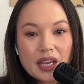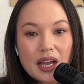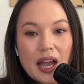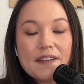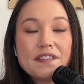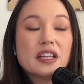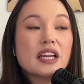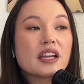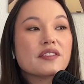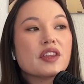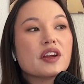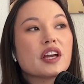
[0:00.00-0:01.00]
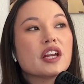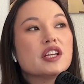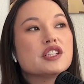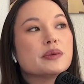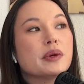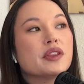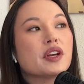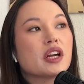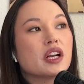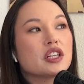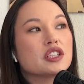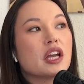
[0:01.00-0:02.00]
I'm I feel like if excited. they're gonna do it, they're
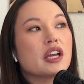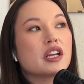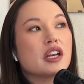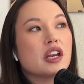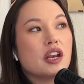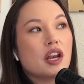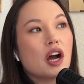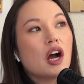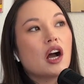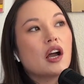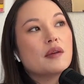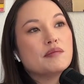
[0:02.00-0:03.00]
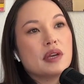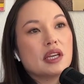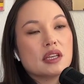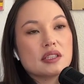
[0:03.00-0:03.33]
gonna like not make it